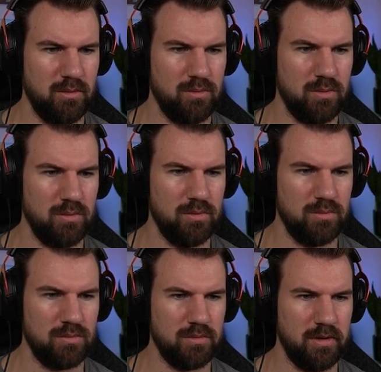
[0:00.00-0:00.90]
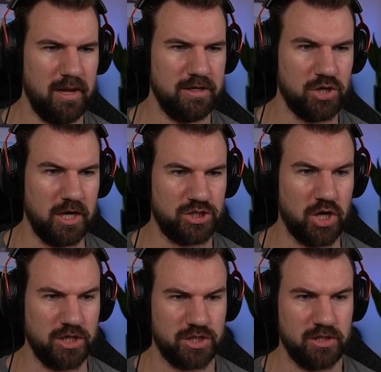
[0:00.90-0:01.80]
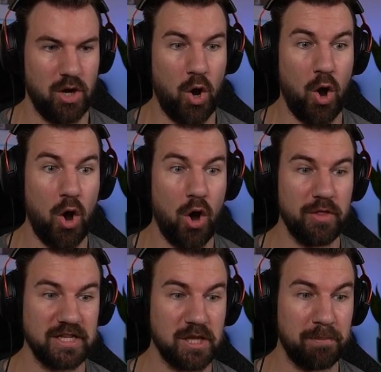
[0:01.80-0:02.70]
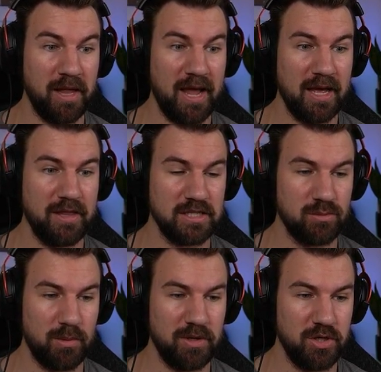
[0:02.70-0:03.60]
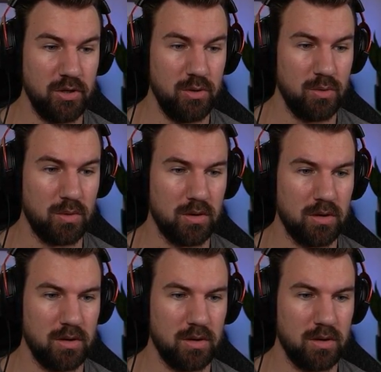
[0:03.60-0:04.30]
Ooh, ooh, ooh. And dodge, dodge. Oh, that's the plan. That's what we do.